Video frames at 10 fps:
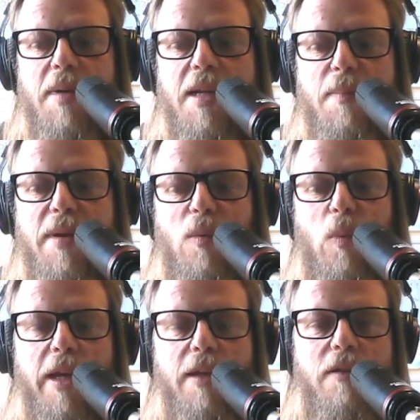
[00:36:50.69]
been a
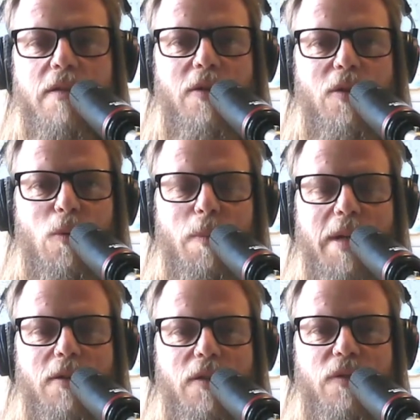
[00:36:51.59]
bit weird at school,
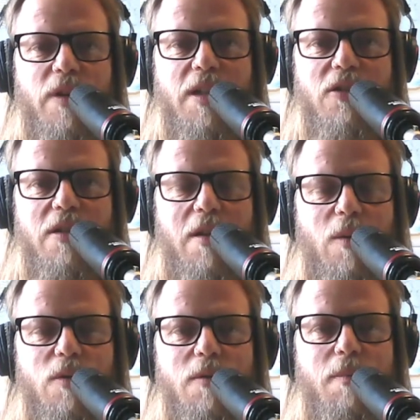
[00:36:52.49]
been on the fringes.
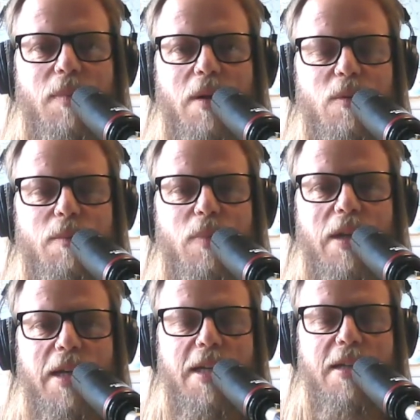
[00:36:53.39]
I was
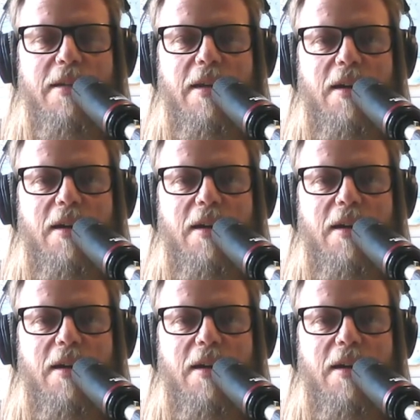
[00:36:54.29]
bullied.